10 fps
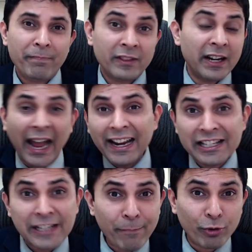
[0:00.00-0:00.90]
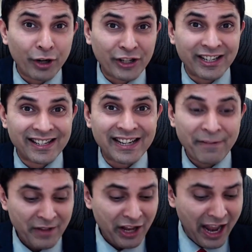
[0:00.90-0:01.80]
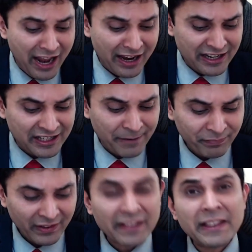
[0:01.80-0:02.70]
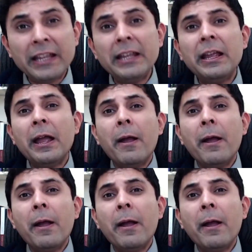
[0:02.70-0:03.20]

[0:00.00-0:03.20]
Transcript: The 9th step to riches is the